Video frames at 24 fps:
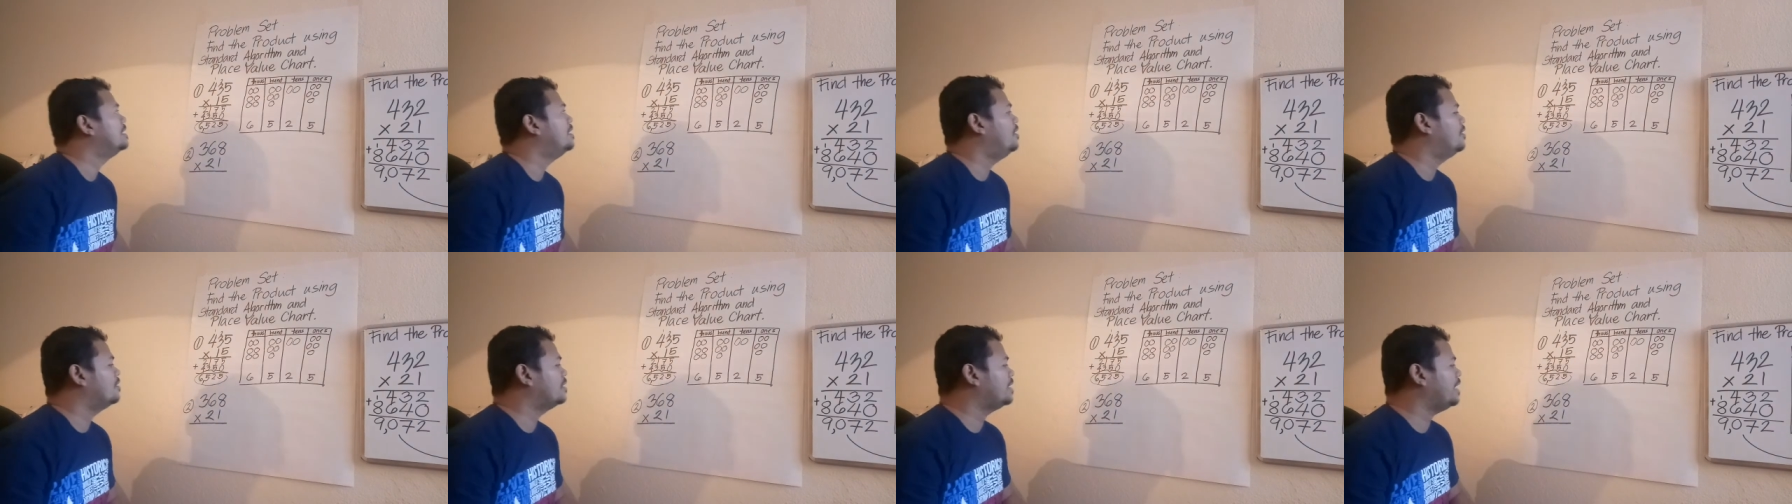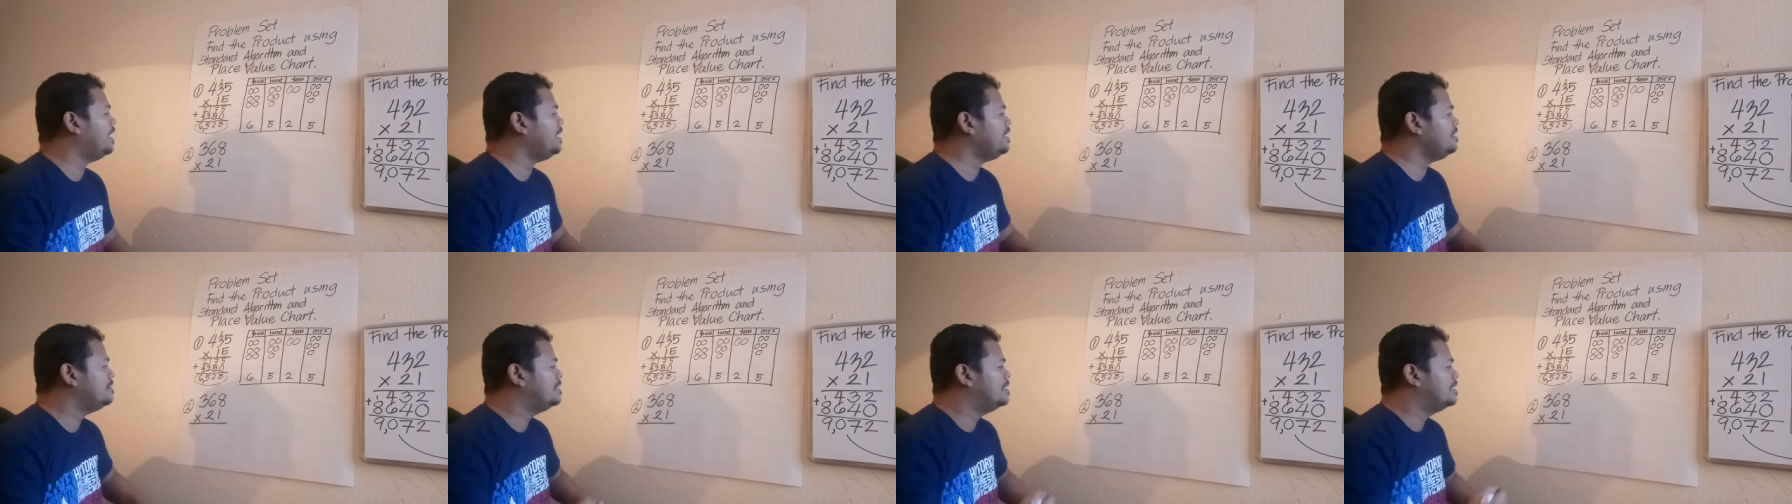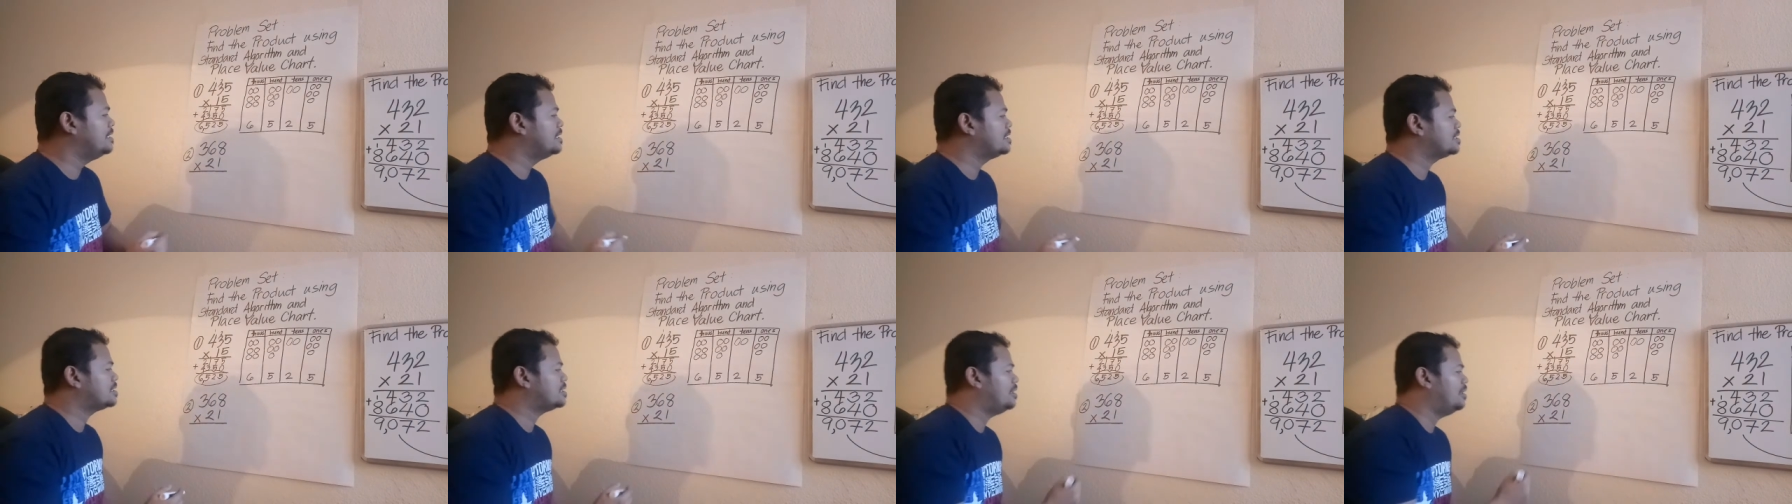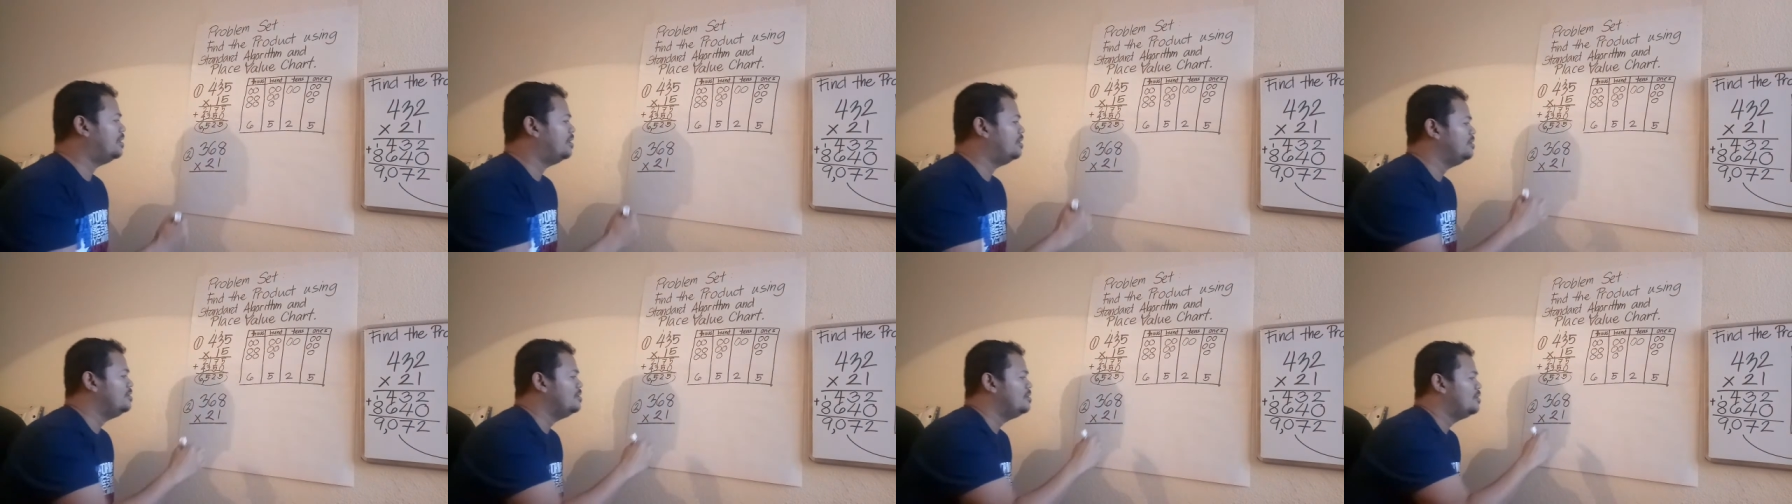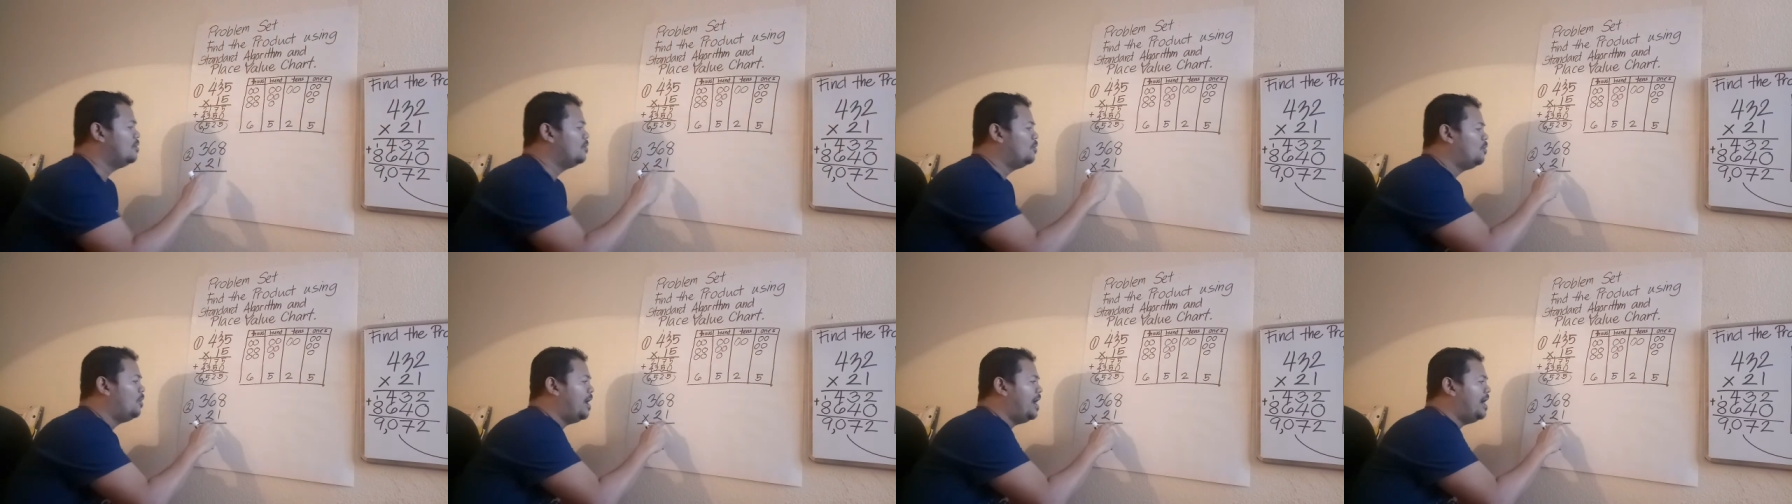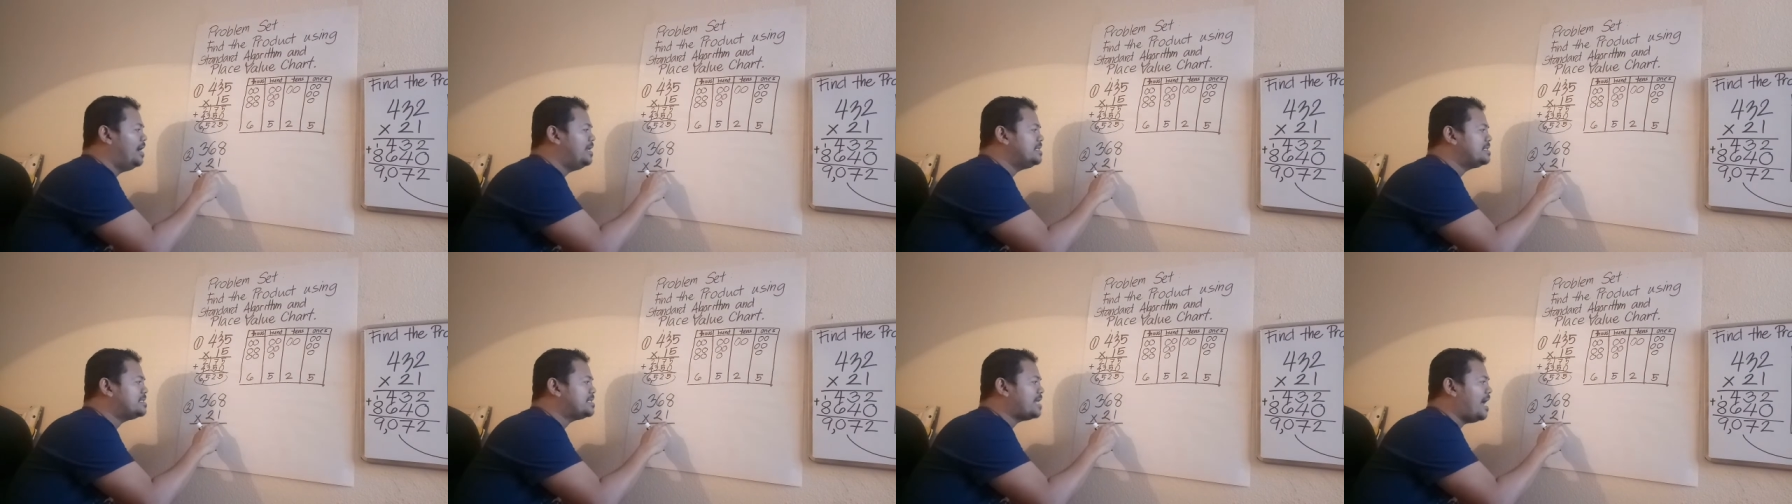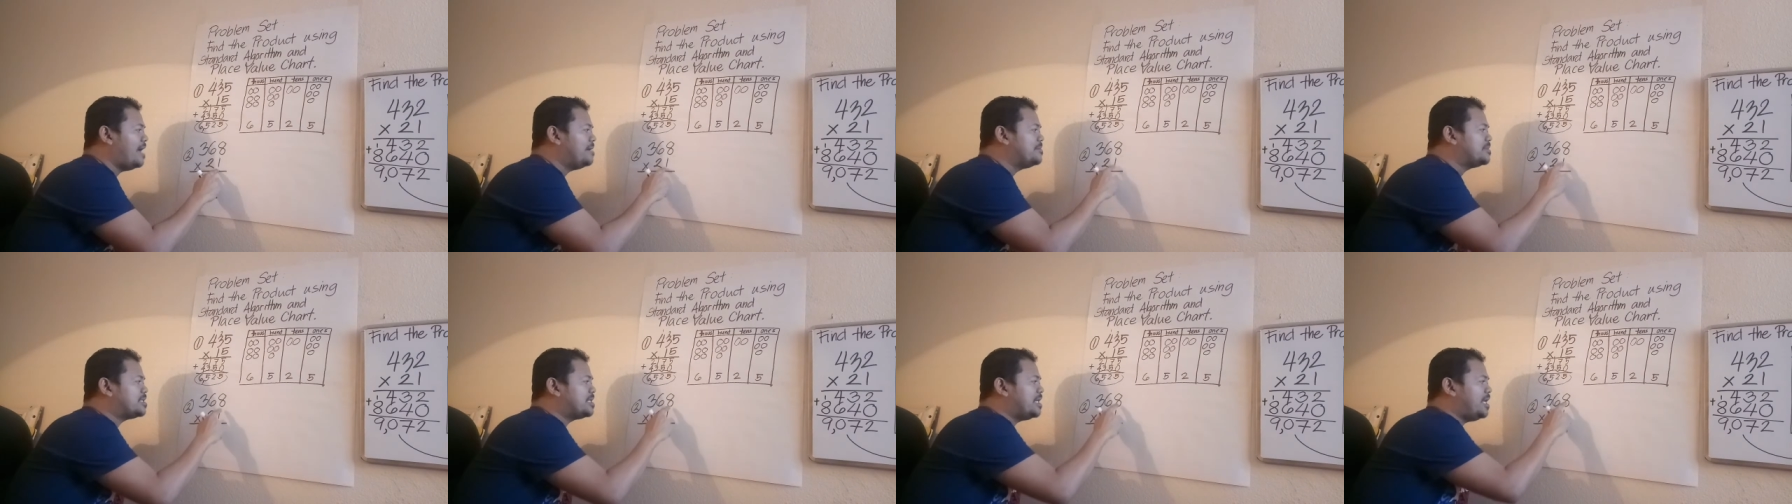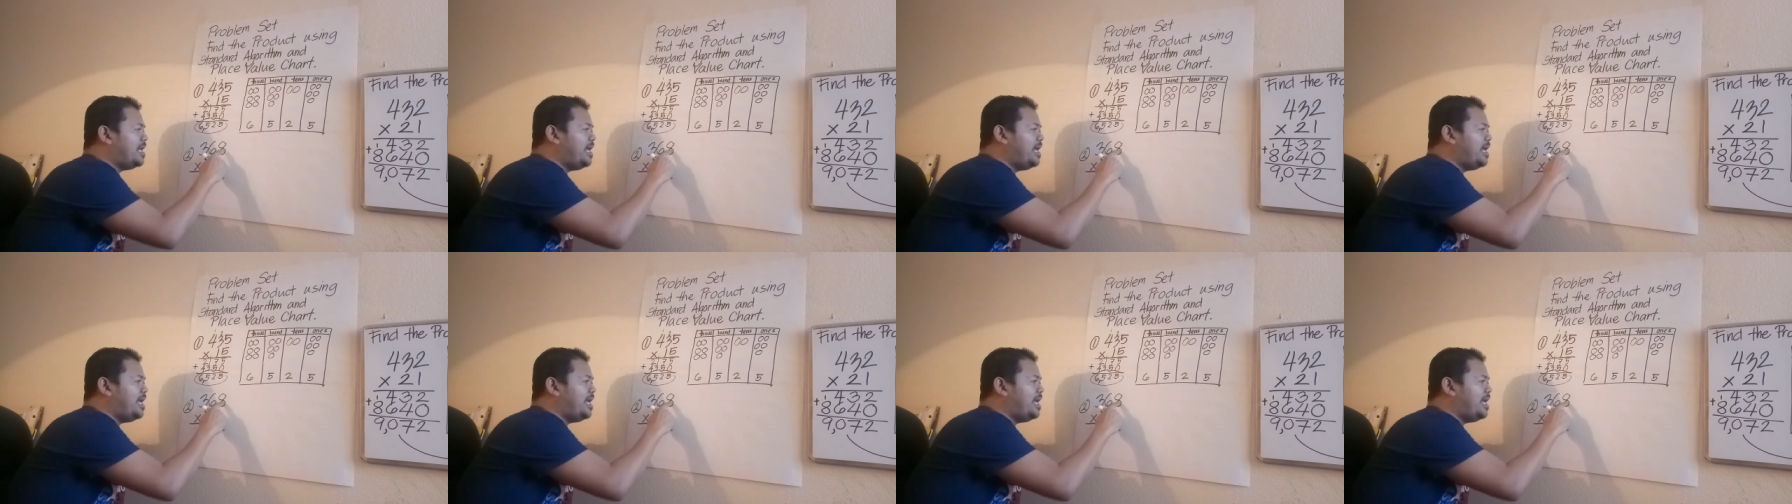Okay? So 1 times